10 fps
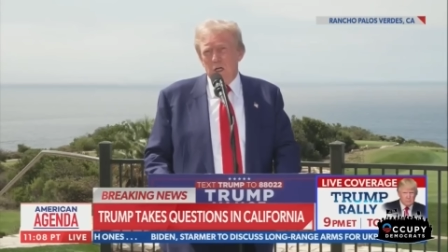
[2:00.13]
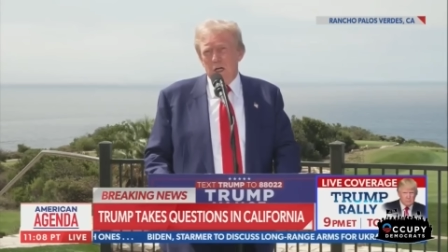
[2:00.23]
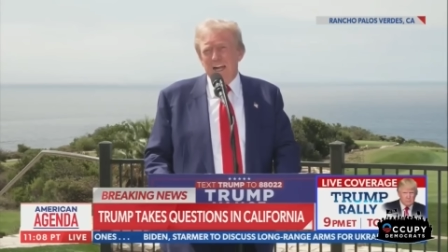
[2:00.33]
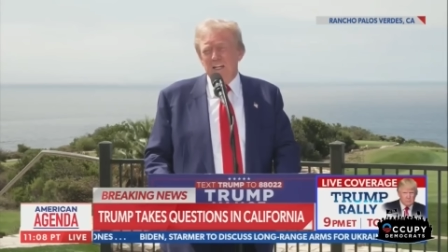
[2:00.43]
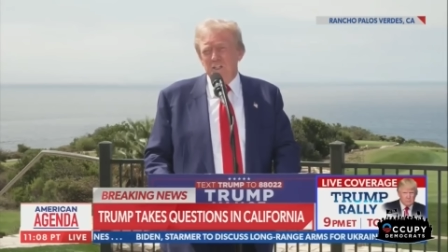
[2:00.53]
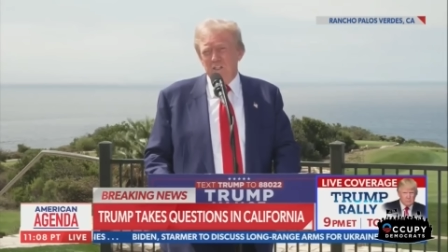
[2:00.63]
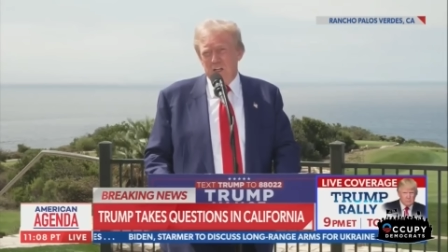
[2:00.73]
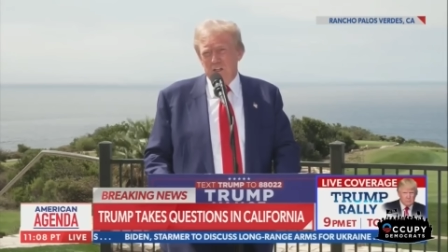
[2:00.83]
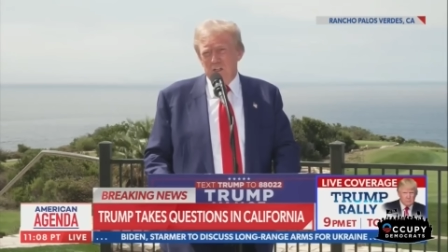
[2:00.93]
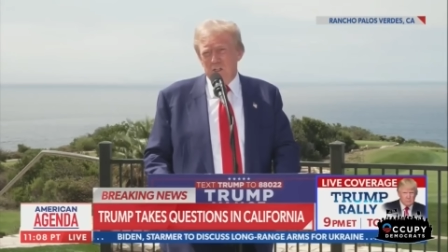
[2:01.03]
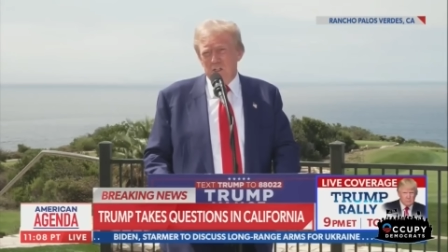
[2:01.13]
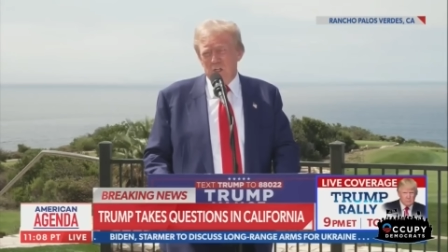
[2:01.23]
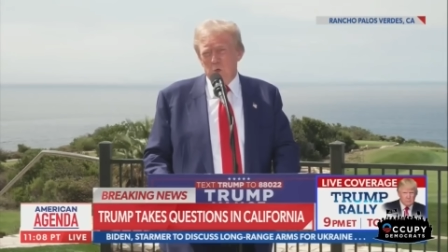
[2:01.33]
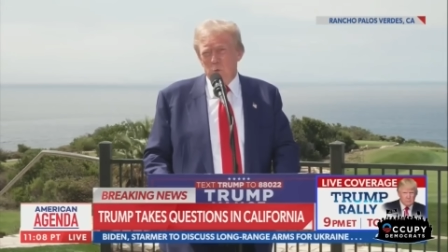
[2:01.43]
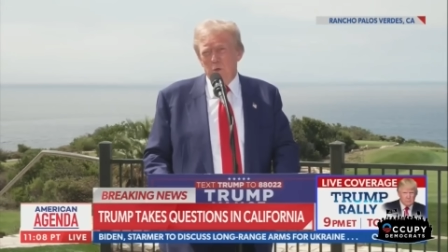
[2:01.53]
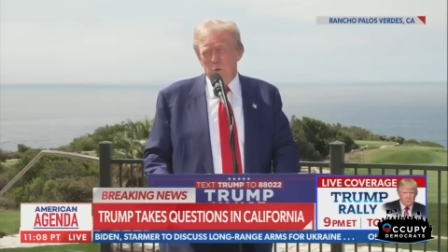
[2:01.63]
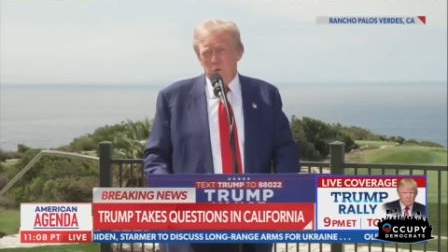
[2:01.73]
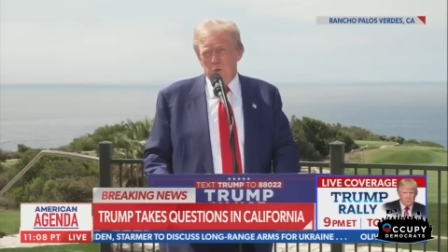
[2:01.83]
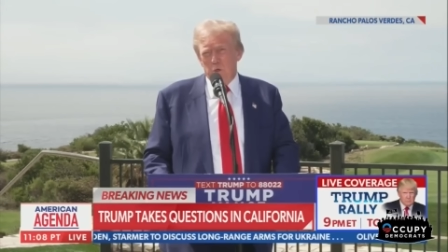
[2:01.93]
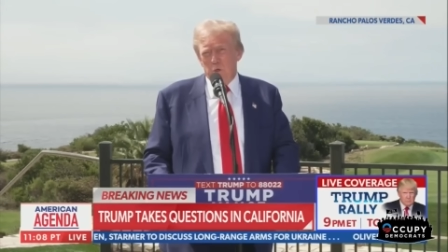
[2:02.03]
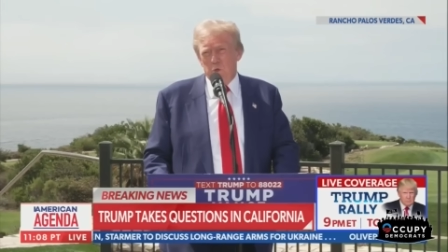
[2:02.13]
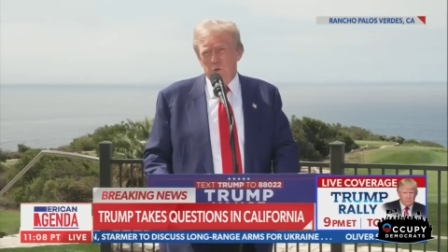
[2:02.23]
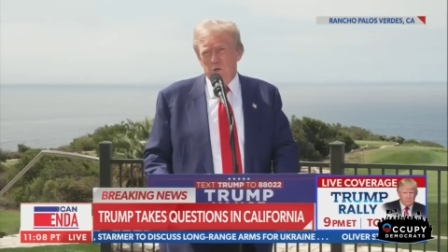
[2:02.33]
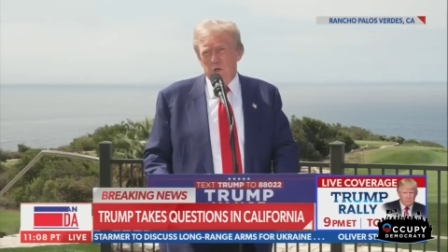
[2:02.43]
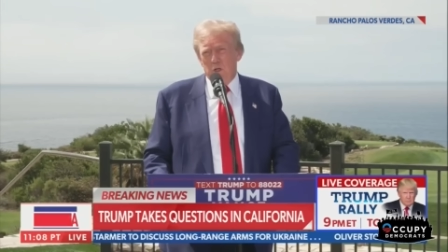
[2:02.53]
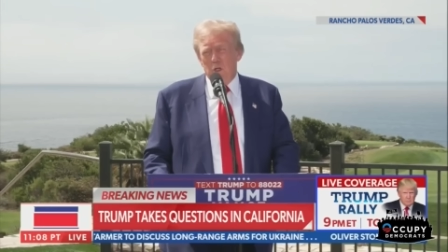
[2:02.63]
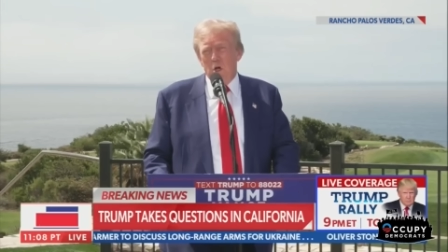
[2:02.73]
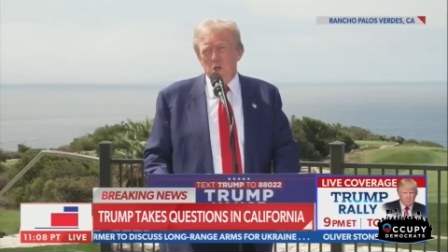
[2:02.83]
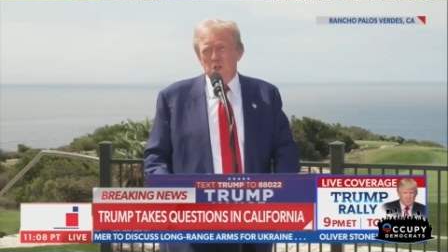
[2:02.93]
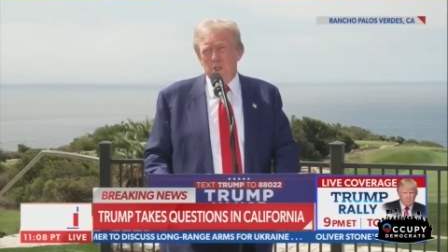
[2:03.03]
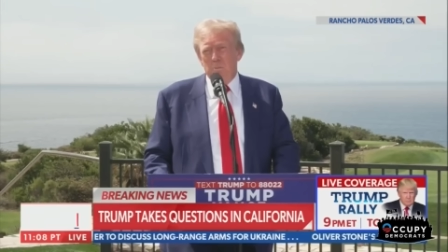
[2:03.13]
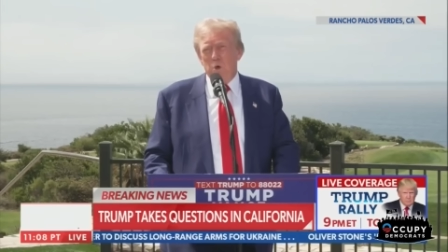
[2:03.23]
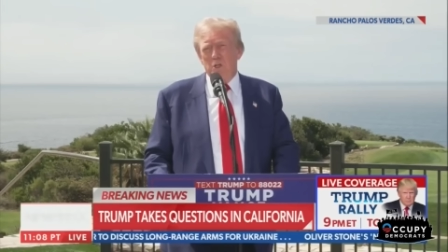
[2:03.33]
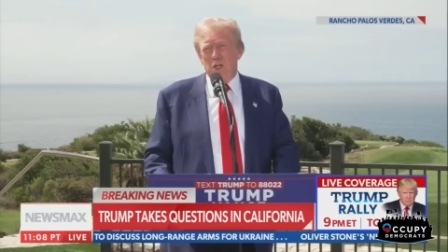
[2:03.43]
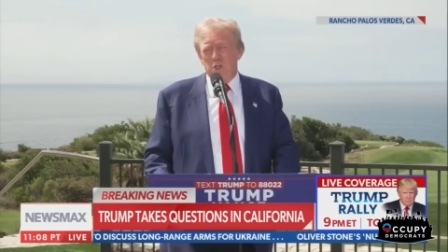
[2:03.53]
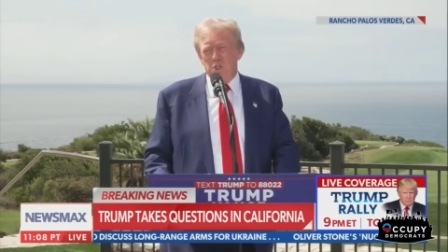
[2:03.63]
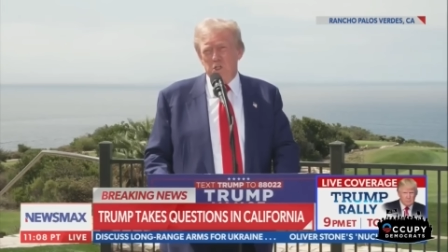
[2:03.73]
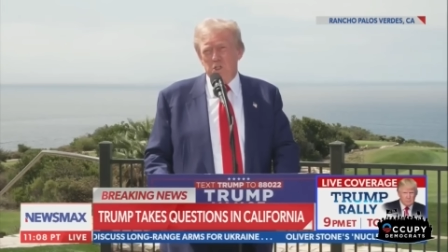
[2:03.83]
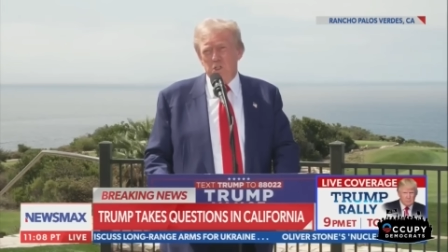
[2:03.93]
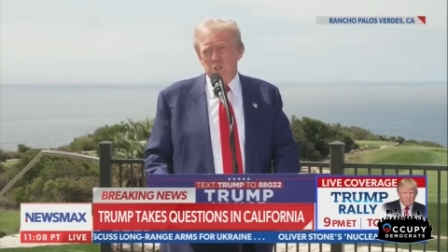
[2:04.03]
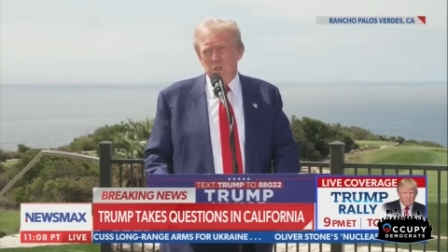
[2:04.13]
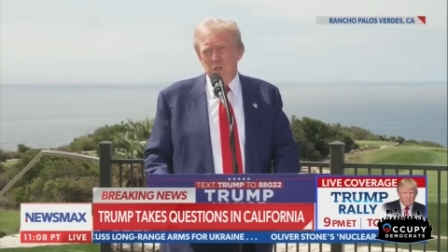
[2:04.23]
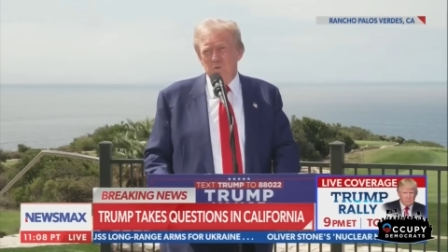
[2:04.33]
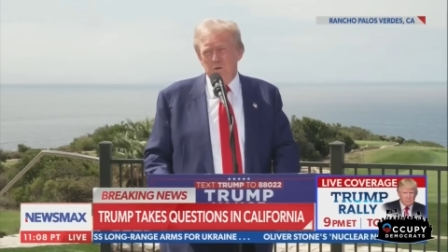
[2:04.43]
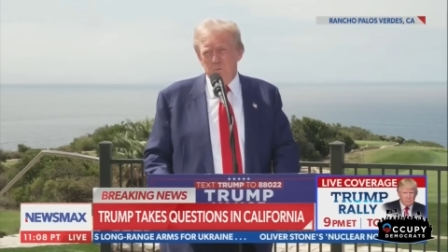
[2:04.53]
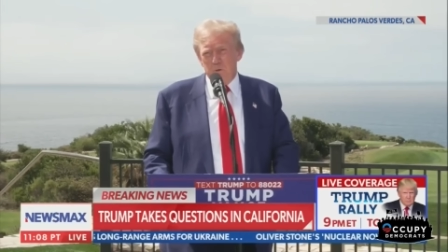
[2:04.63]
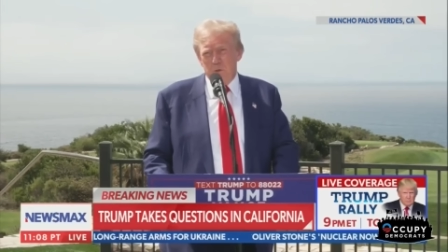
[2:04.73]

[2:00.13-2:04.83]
Uh, I can say this uh, we will do large deportations from